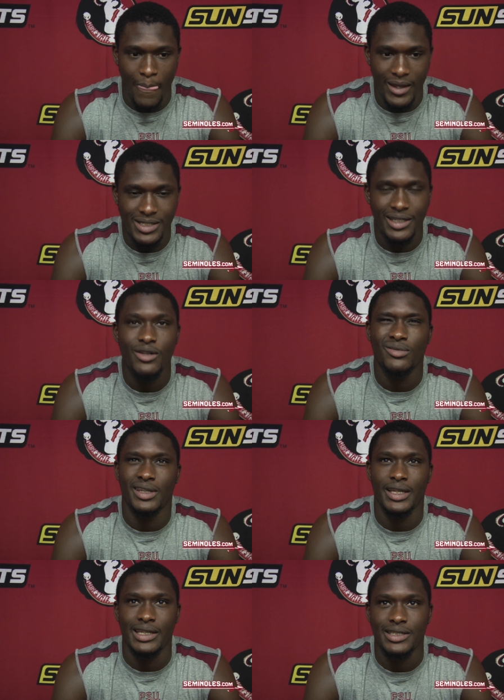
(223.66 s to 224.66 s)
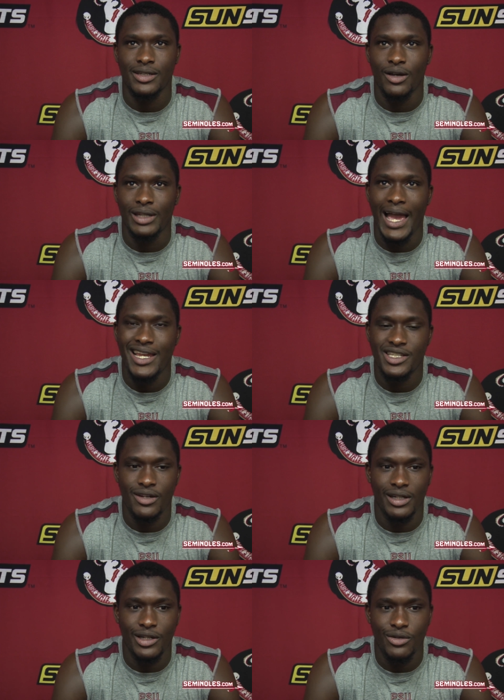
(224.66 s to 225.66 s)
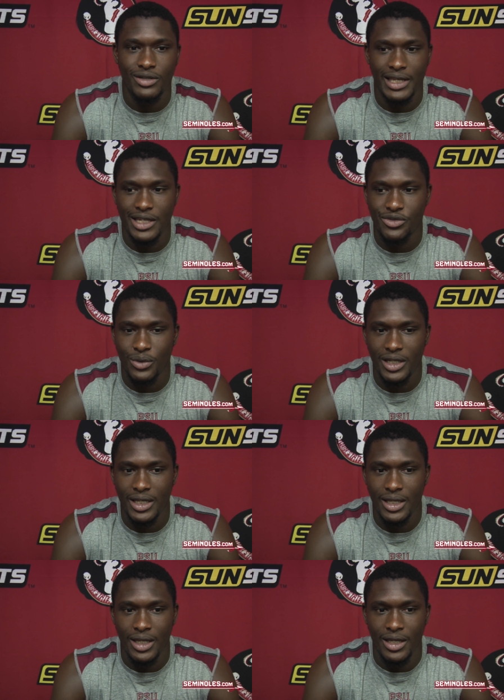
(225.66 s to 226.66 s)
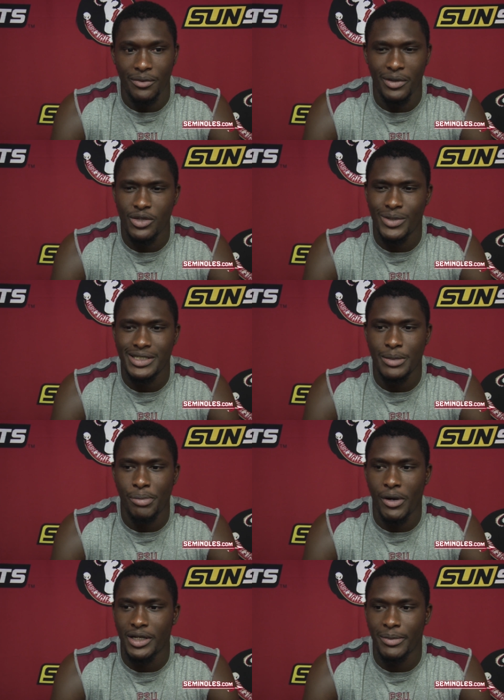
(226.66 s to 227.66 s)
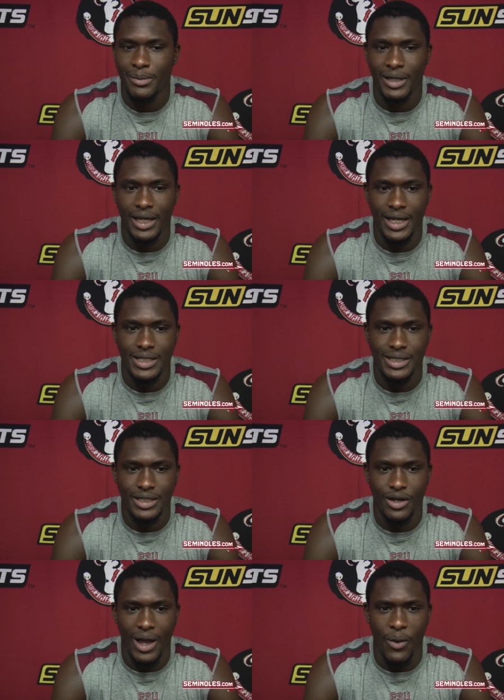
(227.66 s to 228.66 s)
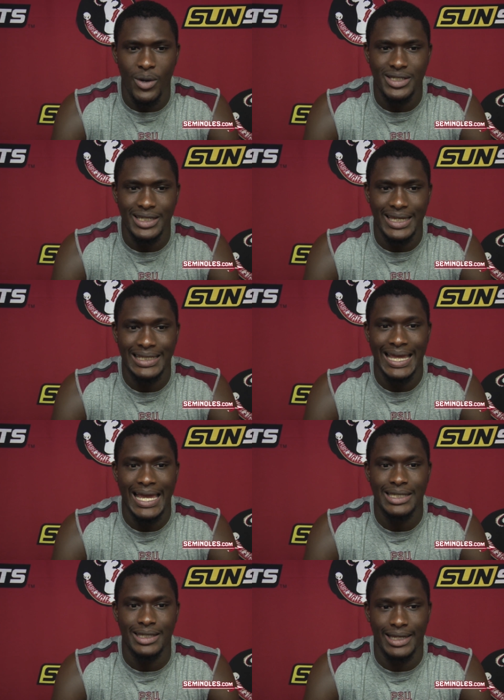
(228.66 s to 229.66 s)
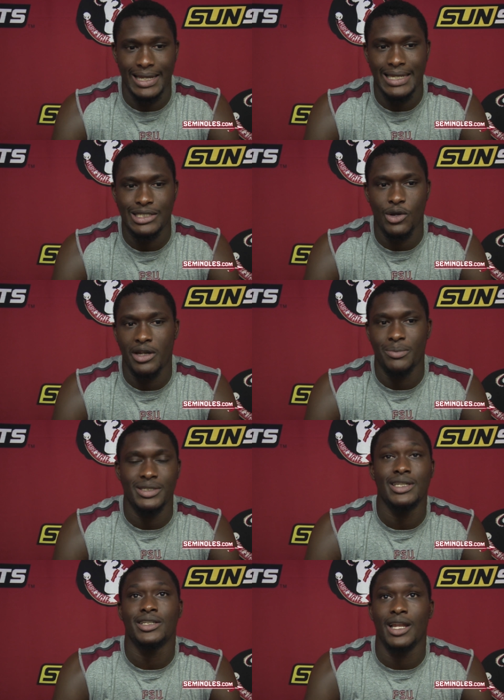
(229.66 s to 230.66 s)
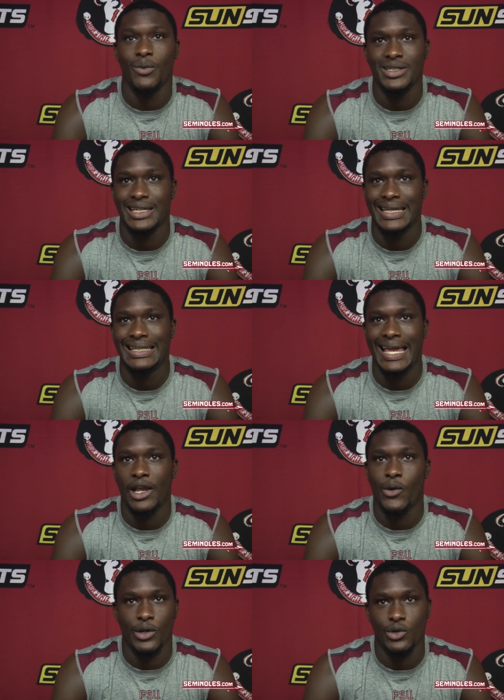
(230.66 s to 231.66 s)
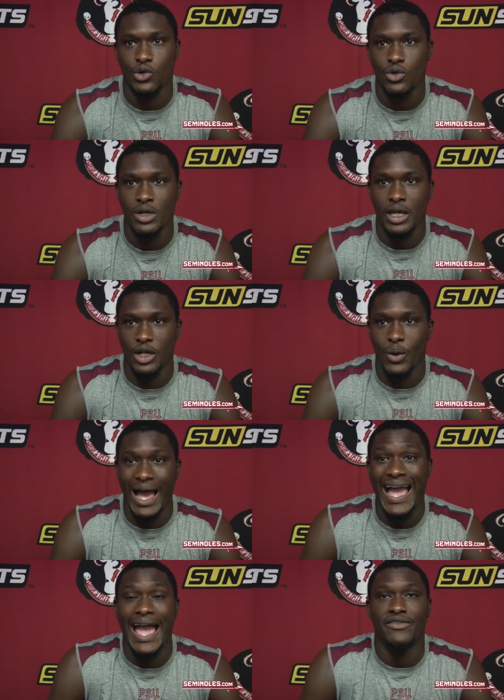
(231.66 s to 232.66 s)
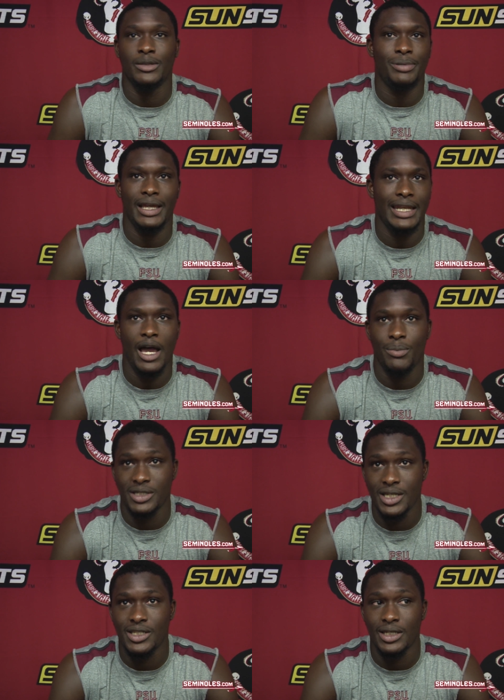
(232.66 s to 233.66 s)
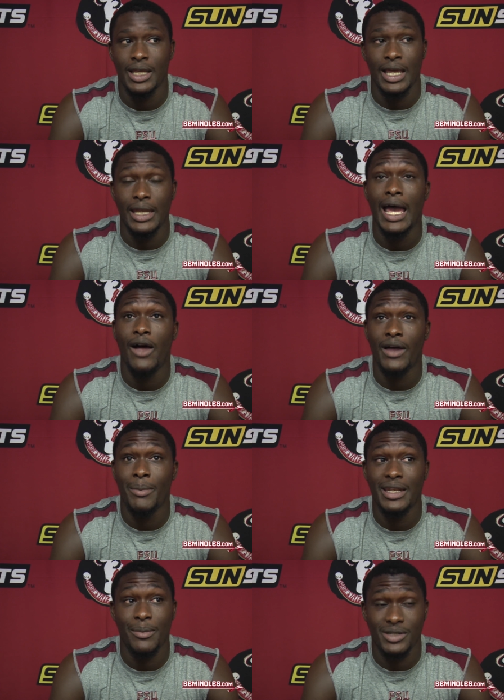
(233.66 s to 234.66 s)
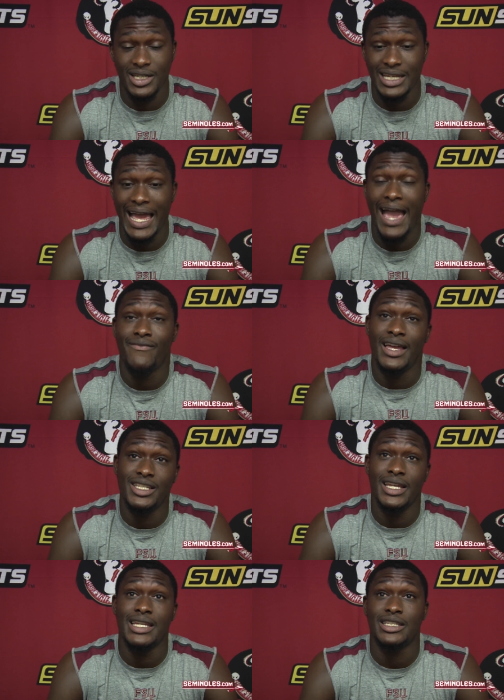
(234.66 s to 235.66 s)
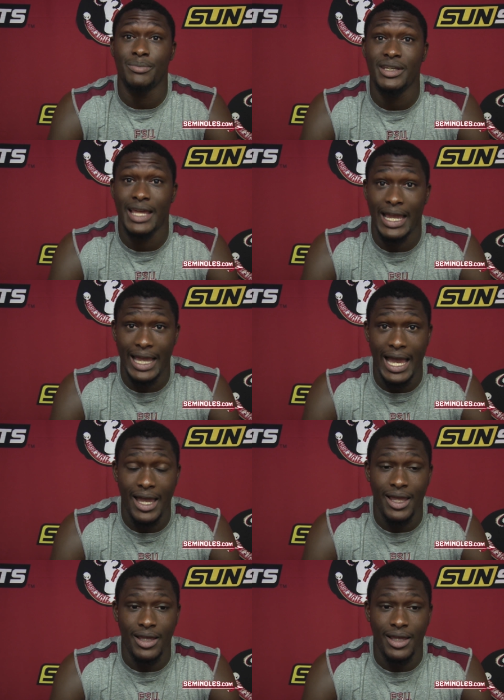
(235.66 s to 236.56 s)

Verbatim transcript: it's the little things. You know, last year the little things really really wasn't important to me because you know I wasn't in that in that starting position. I wasn't in that critical. You know I have to play now position. Now that I'm in that position, I have that chance to be that guy.